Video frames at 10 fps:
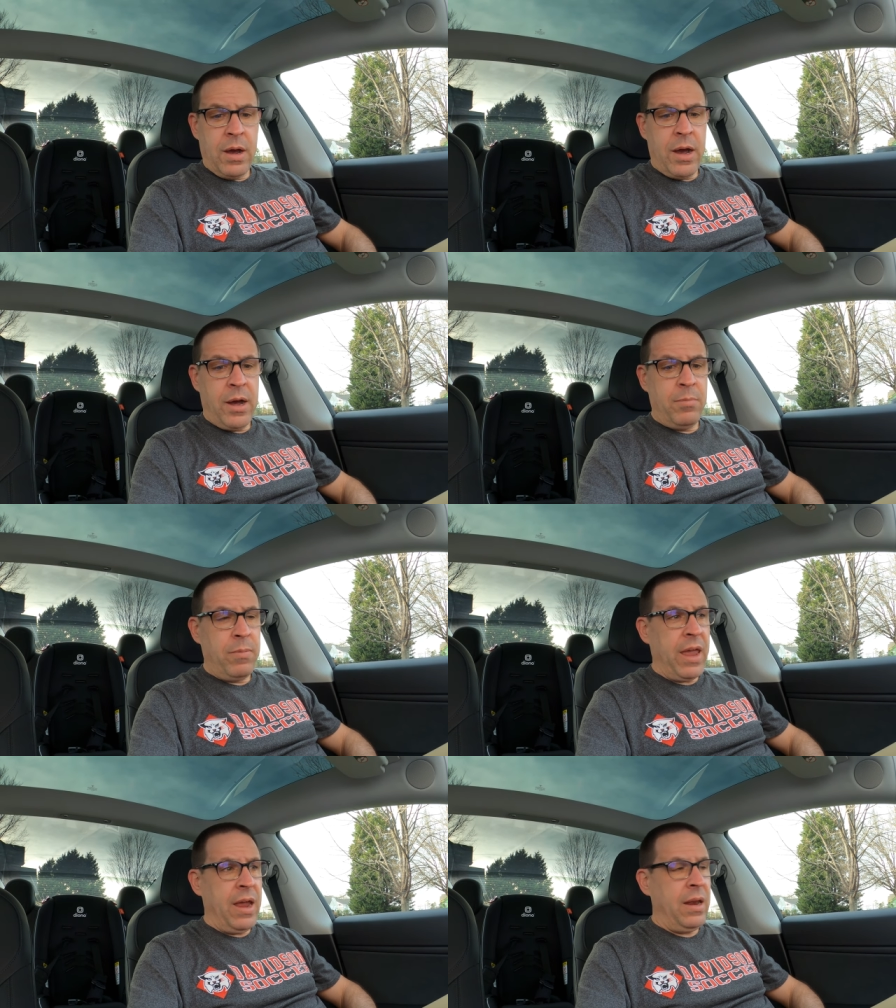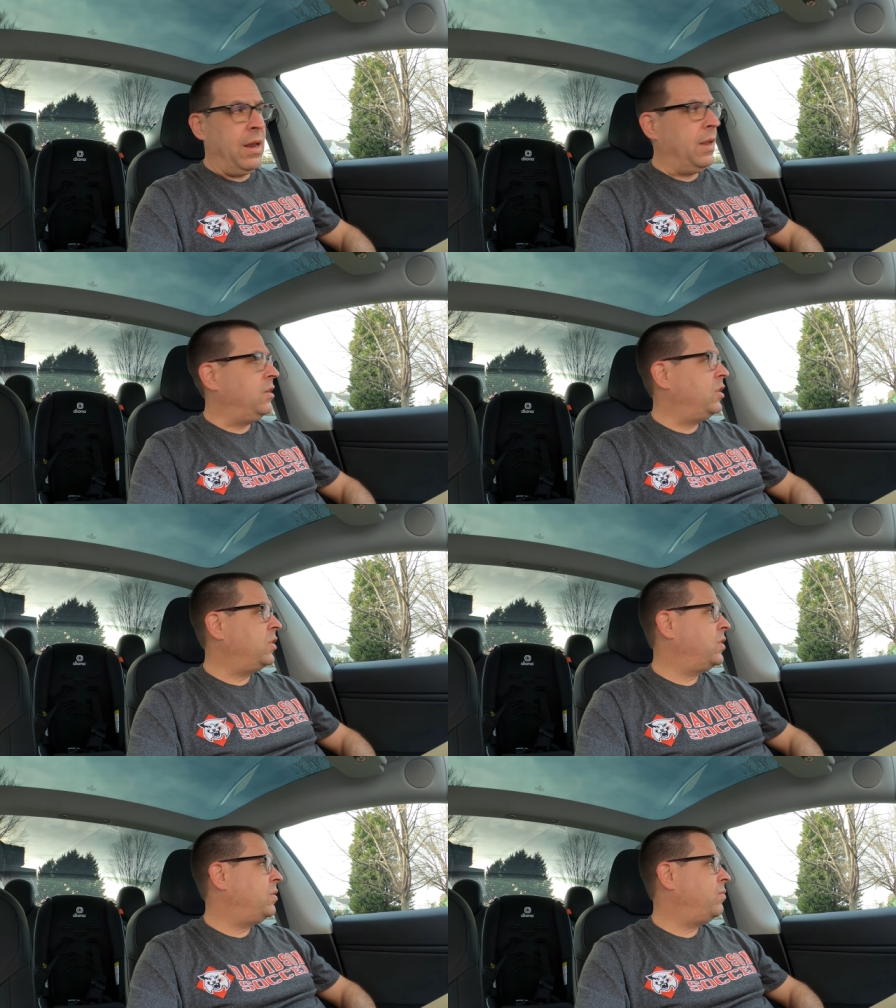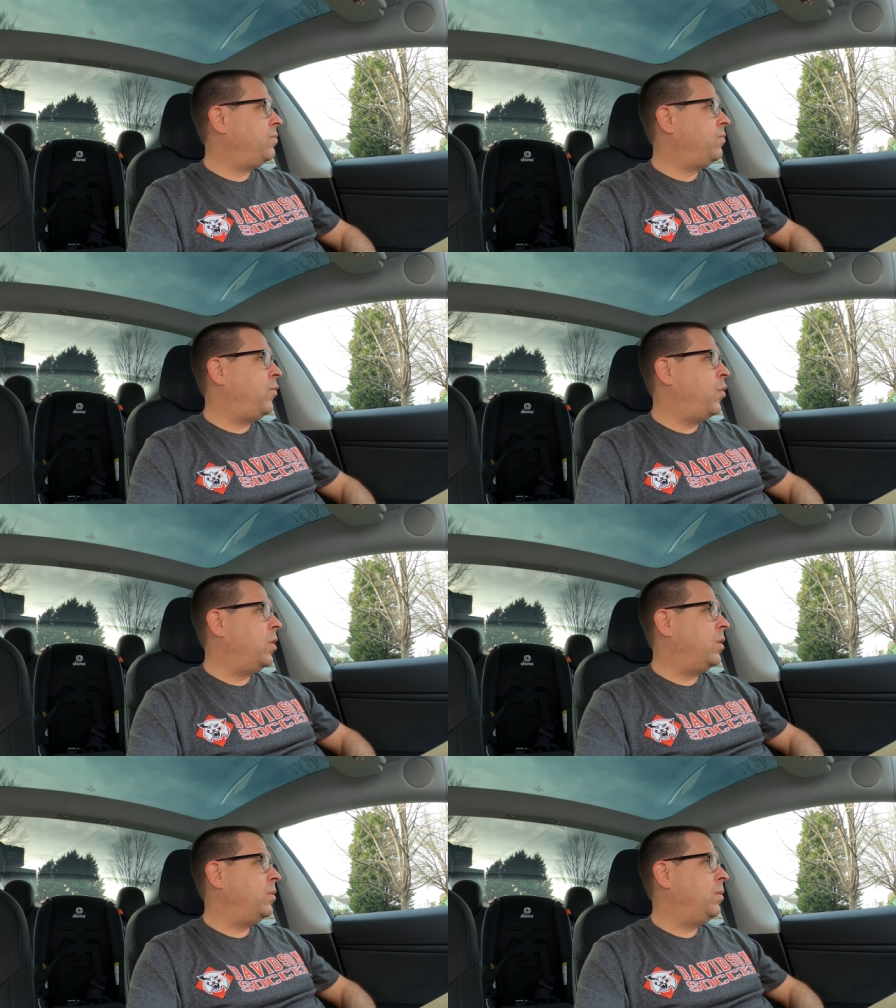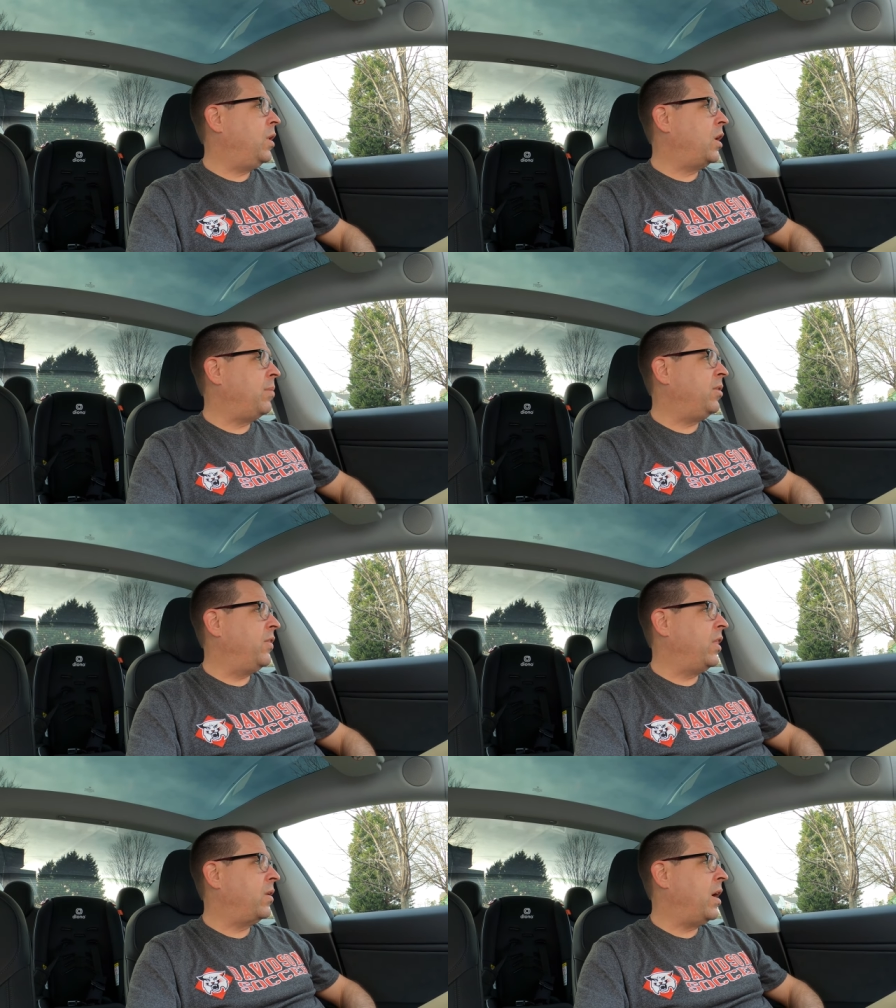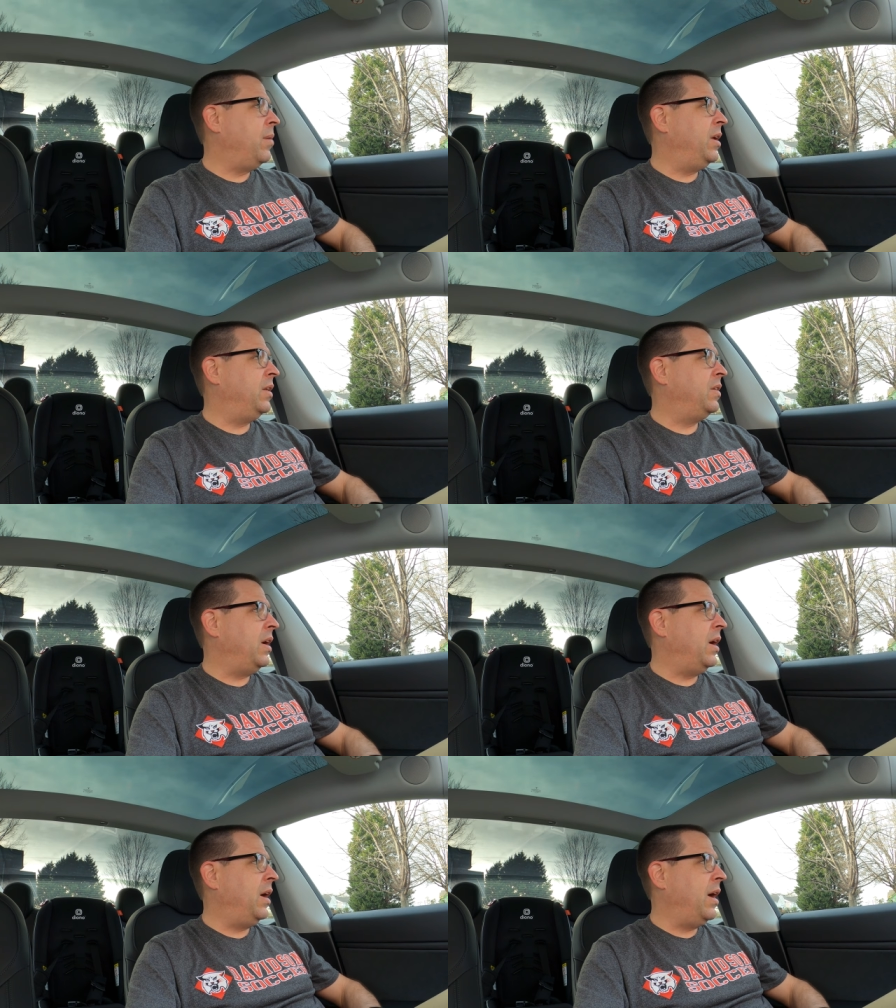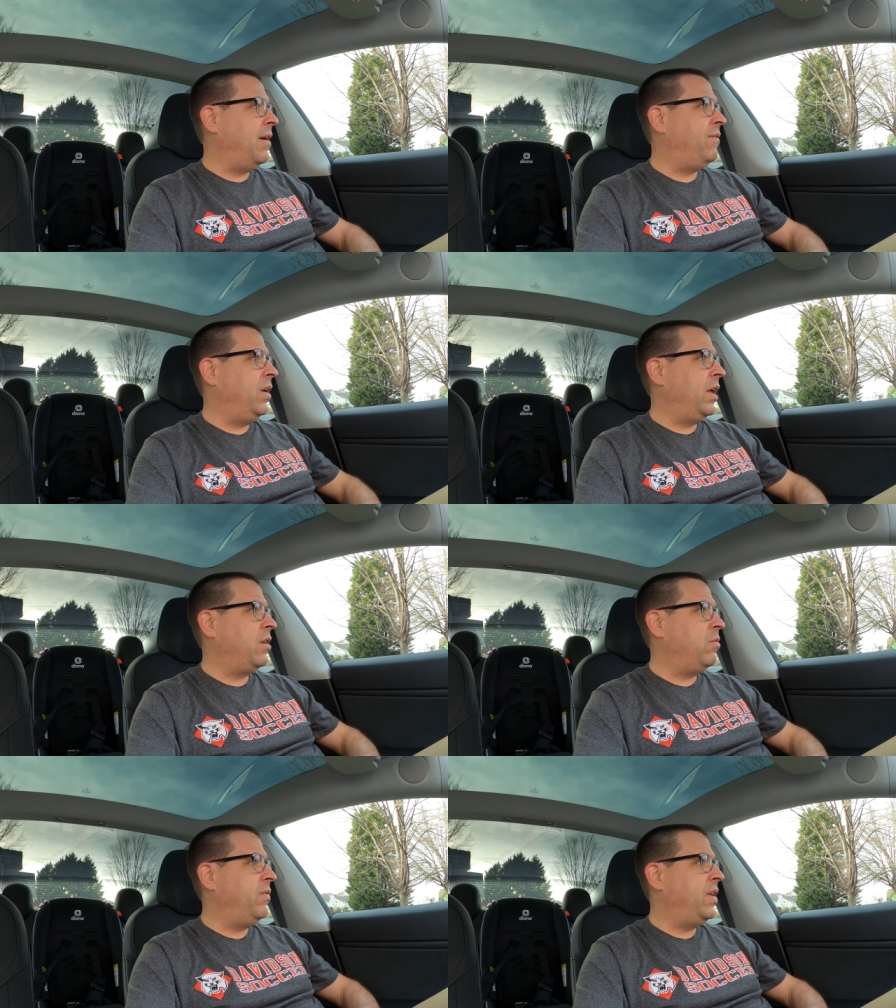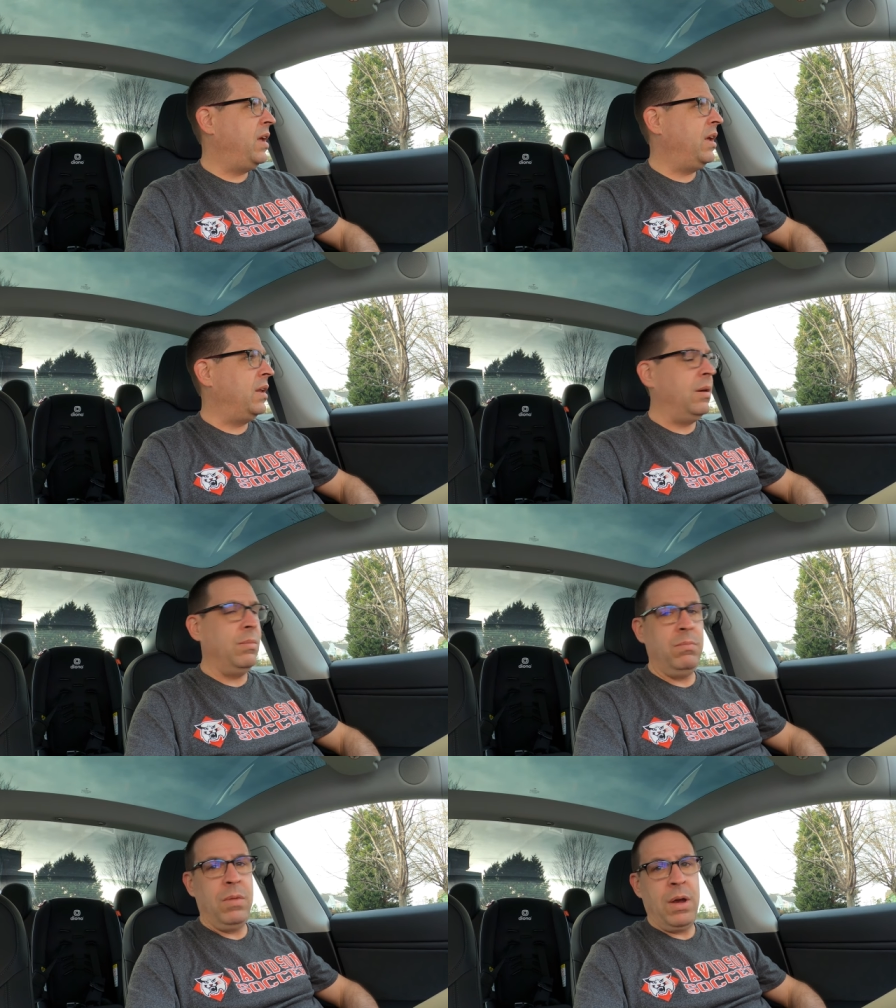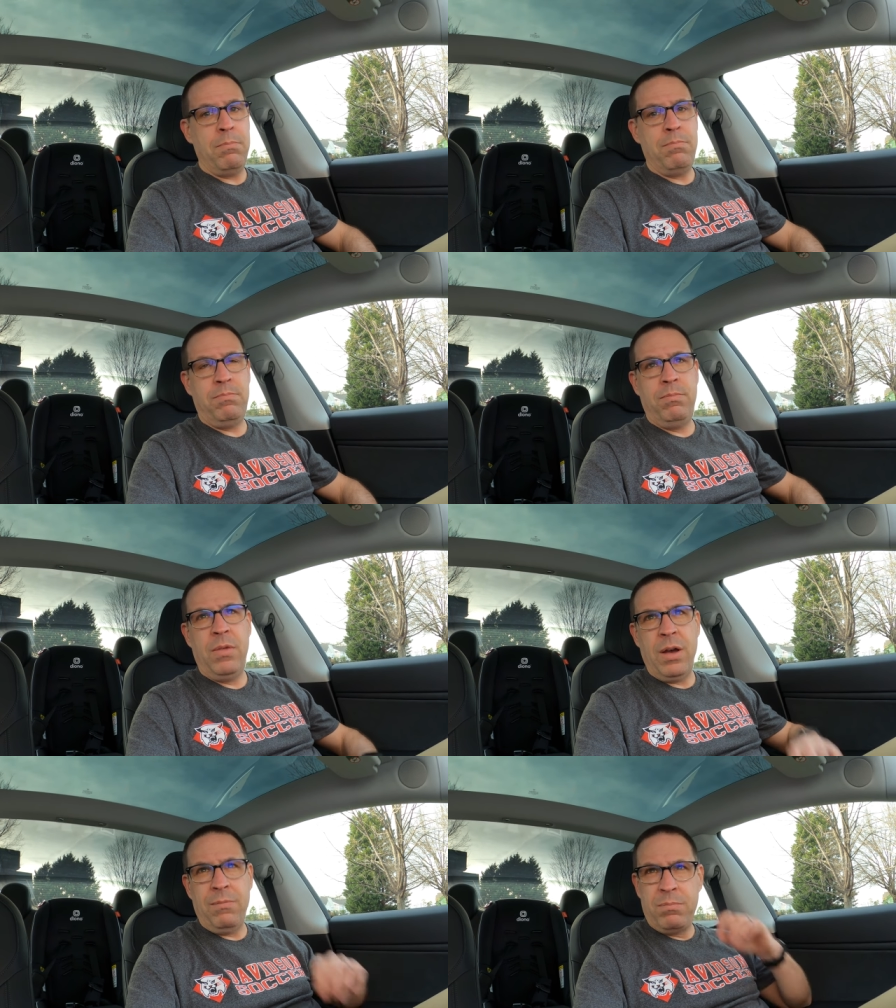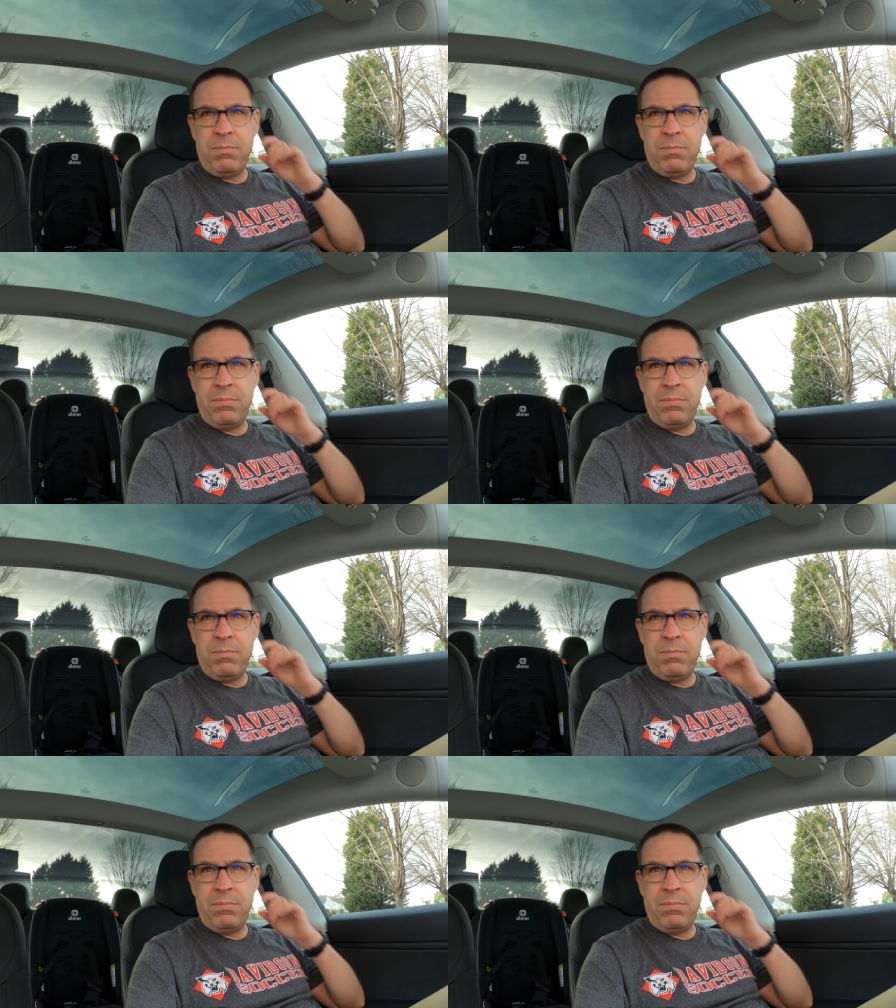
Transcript: Um, and and just for a couple of other comments, I, I feel like we've taken a, a, a